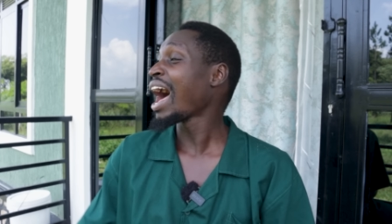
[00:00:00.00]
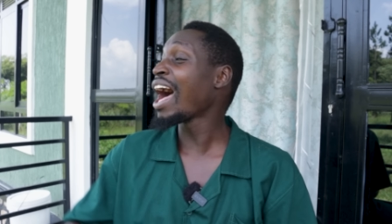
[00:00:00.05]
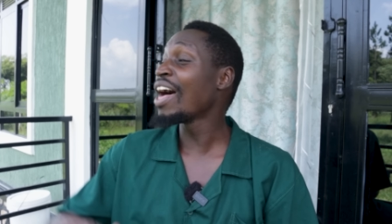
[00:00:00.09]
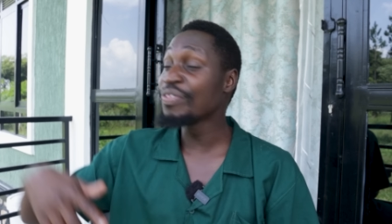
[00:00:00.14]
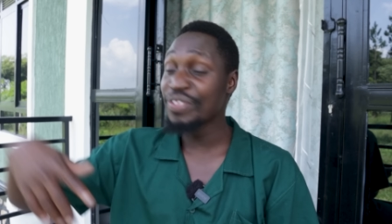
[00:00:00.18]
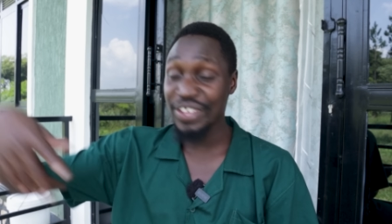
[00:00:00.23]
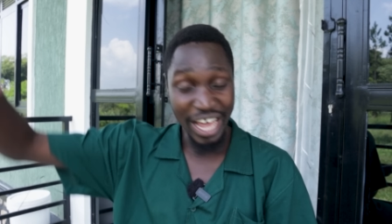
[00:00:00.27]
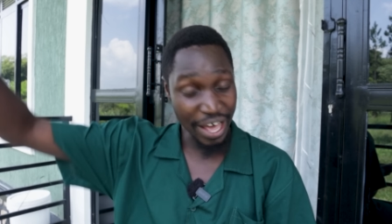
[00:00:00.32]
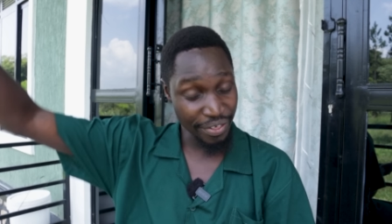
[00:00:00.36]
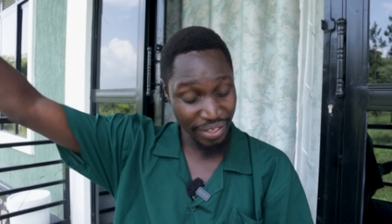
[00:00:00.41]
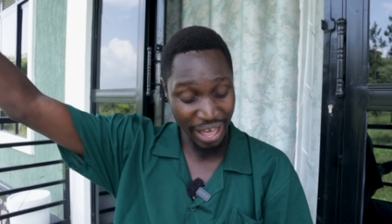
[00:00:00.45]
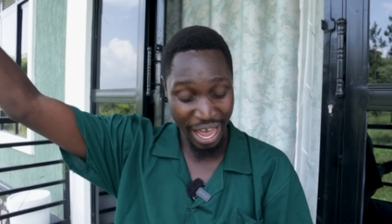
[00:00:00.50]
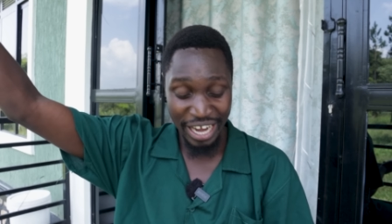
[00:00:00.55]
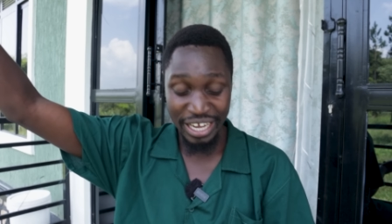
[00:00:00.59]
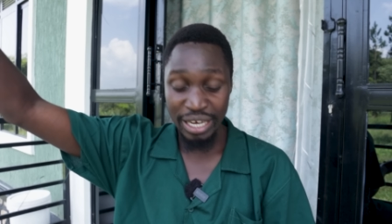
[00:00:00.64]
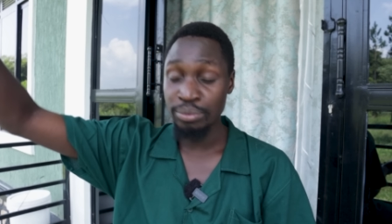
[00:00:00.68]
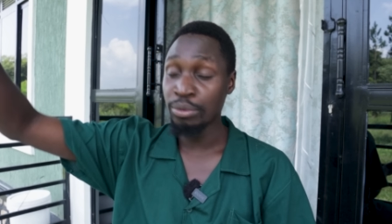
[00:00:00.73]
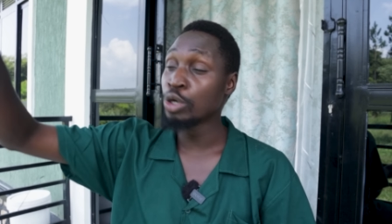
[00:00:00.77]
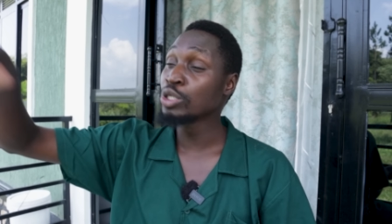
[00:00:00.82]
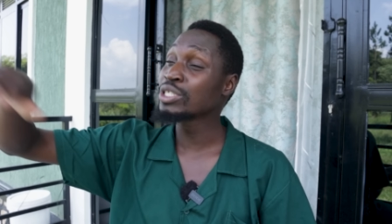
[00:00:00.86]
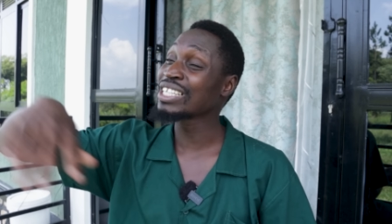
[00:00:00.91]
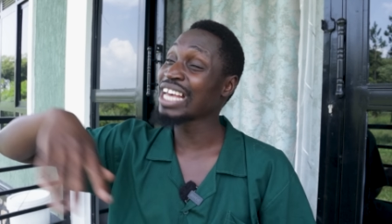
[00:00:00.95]
and the other
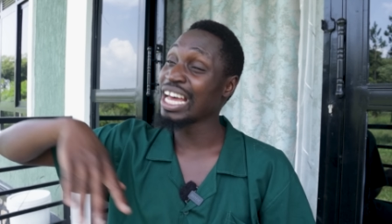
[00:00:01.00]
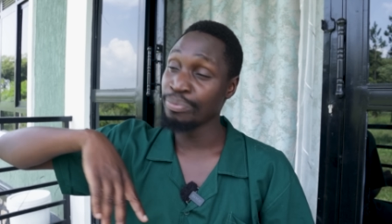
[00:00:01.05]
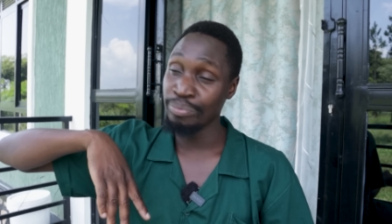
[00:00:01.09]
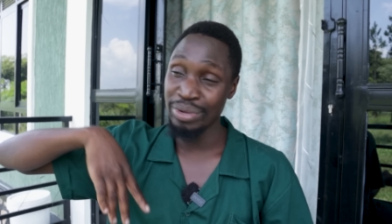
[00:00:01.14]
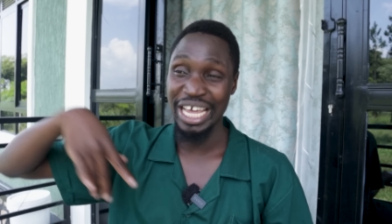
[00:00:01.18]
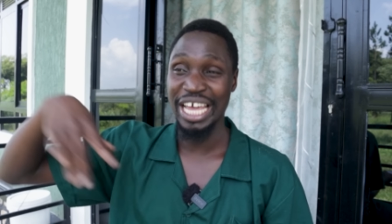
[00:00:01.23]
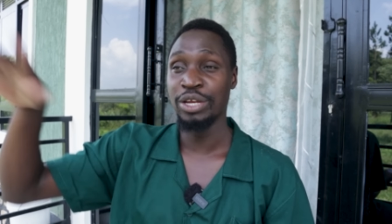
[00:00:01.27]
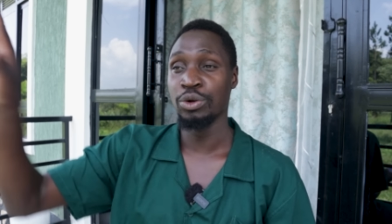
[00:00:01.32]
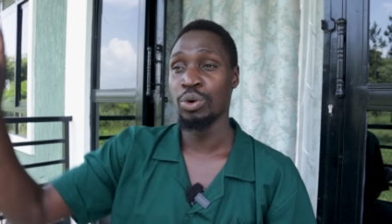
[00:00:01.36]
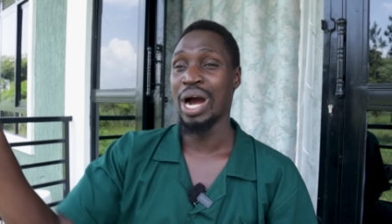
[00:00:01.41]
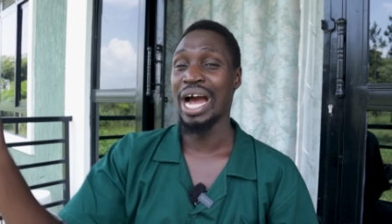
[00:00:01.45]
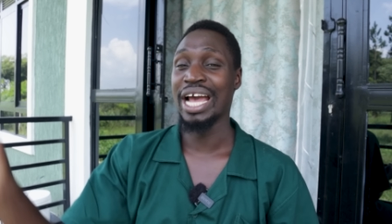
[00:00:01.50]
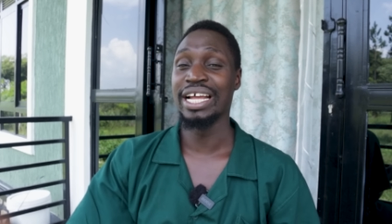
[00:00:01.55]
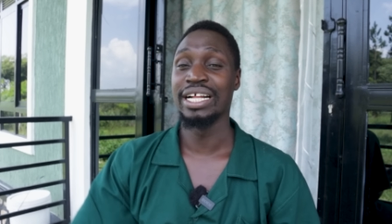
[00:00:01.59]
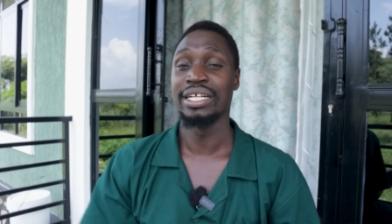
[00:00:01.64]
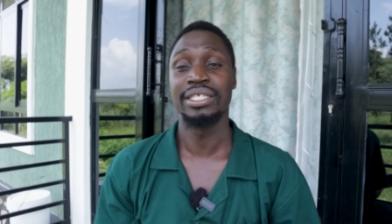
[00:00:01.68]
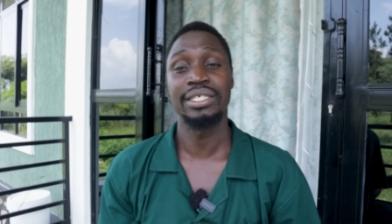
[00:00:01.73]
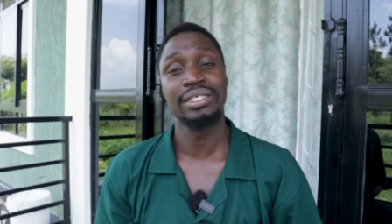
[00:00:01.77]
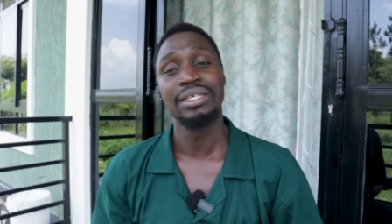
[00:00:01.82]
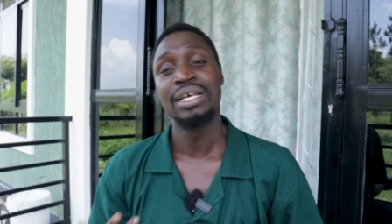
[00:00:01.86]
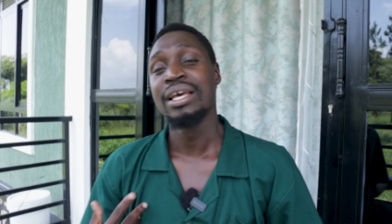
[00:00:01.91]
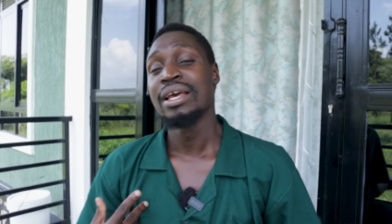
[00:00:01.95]
animals can be anywhere
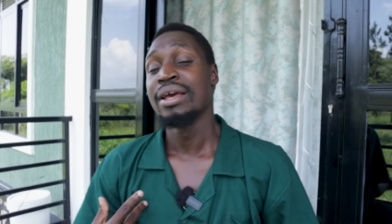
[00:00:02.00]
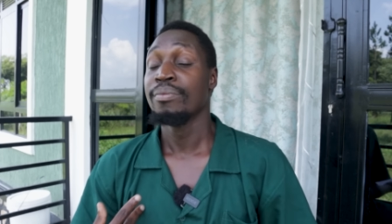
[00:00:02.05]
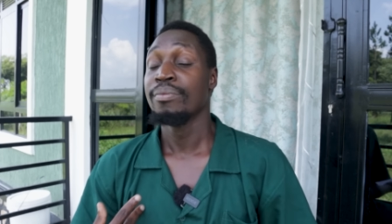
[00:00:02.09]
else.